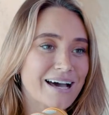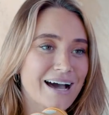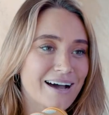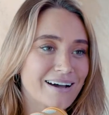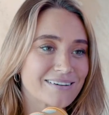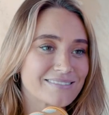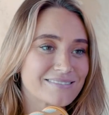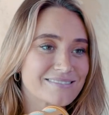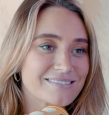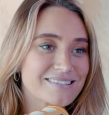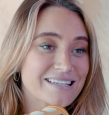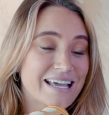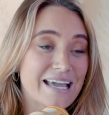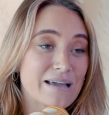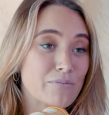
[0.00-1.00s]
that
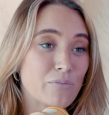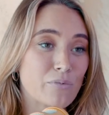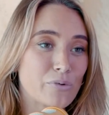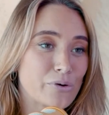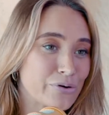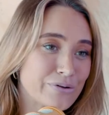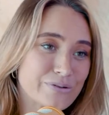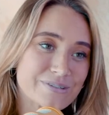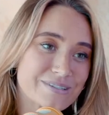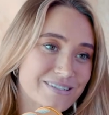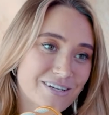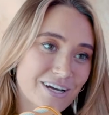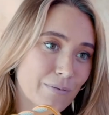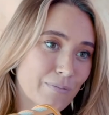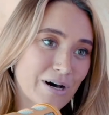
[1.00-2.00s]
same
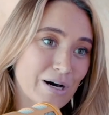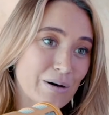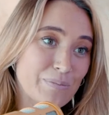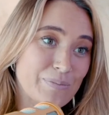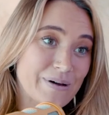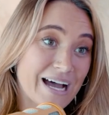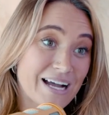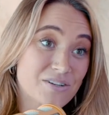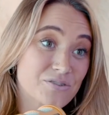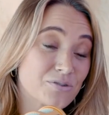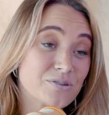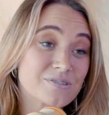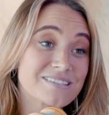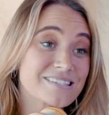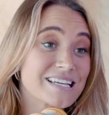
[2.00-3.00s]
wound come up at
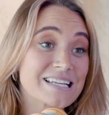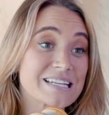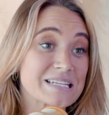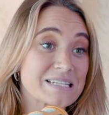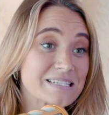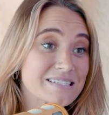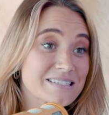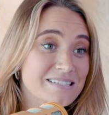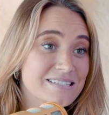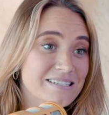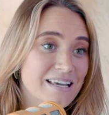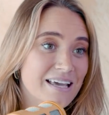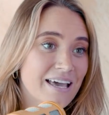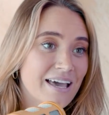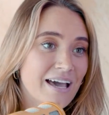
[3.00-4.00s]
all since.
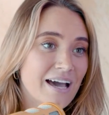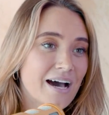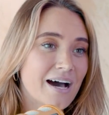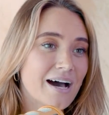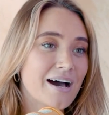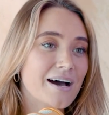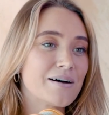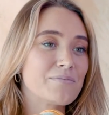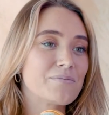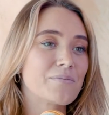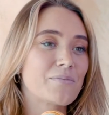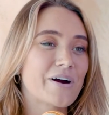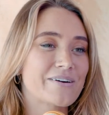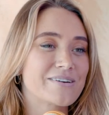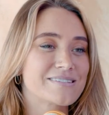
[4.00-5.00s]

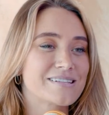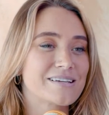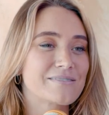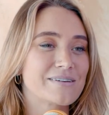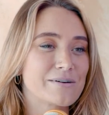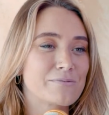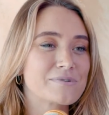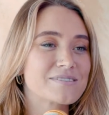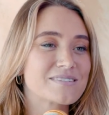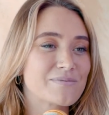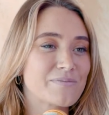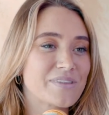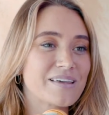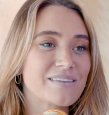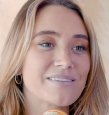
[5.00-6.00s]
Whereas it was
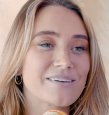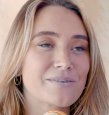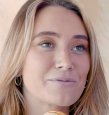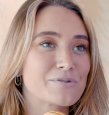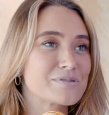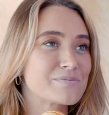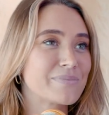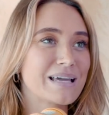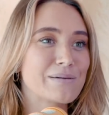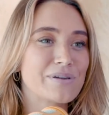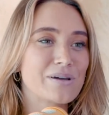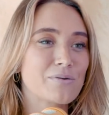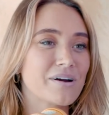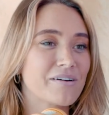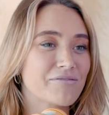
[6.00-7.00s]
something that was
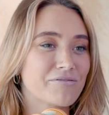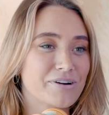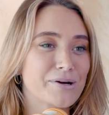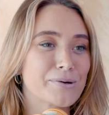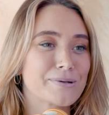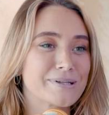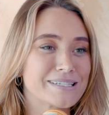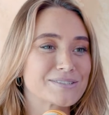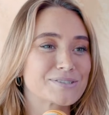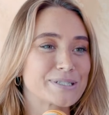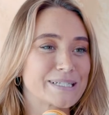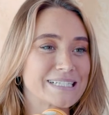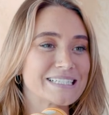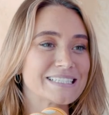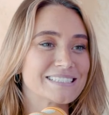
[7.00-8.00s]
maybe quite frequently
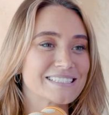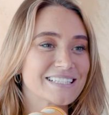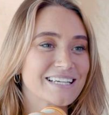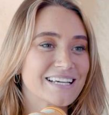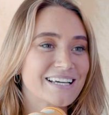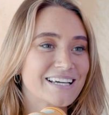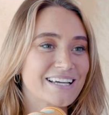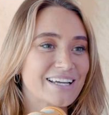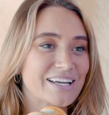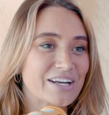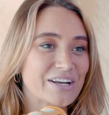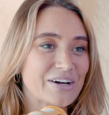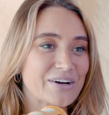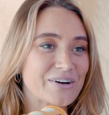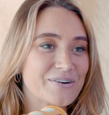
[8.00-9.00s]
triggered,
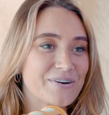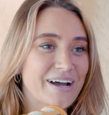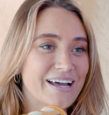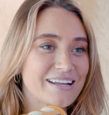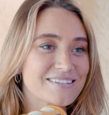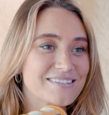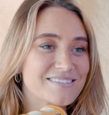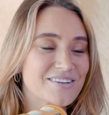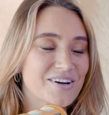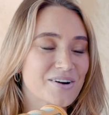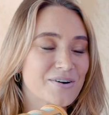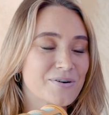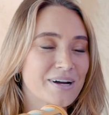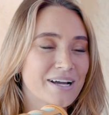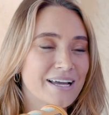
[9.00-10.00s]
And
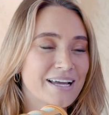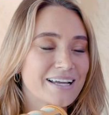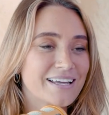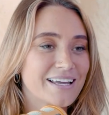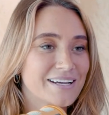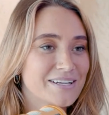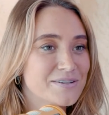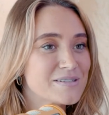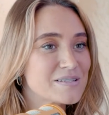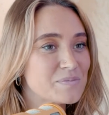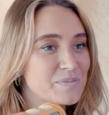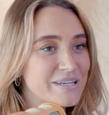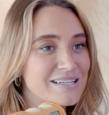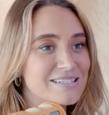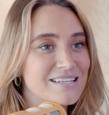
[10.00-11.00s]
so can you
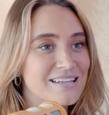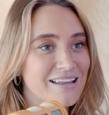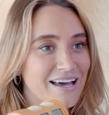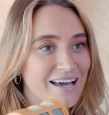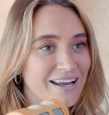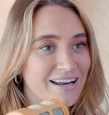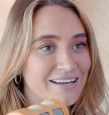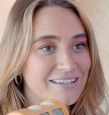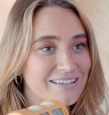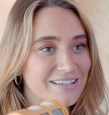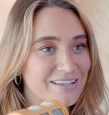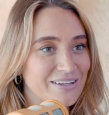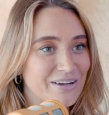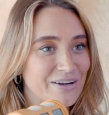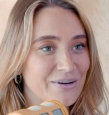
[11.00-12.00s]
speak to that,
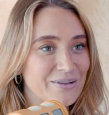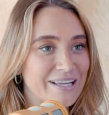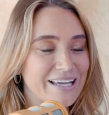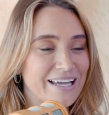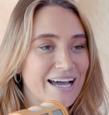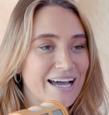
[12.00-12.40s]
like